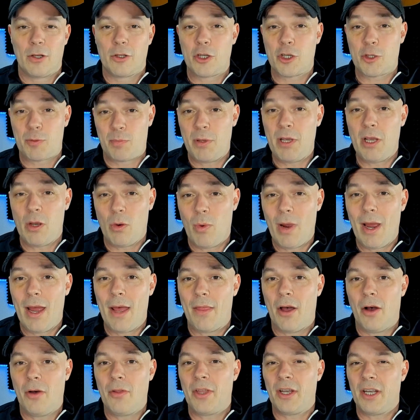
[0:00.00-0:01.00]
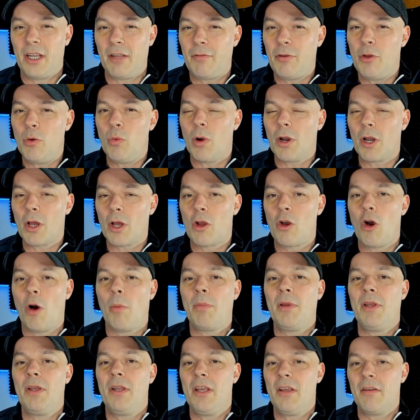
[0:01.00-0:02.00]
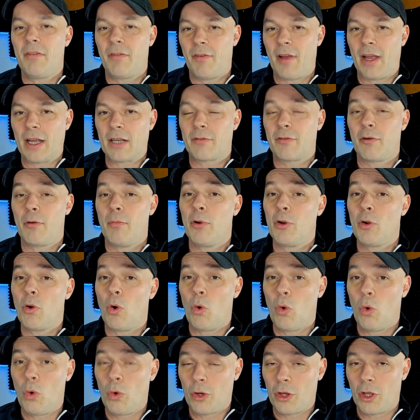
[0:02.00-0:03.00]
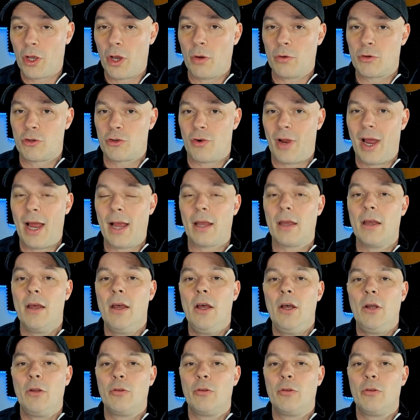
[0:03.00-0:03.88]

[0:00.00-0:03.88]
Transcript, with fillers: Just be aware though that if you want to copy the effects from an audio track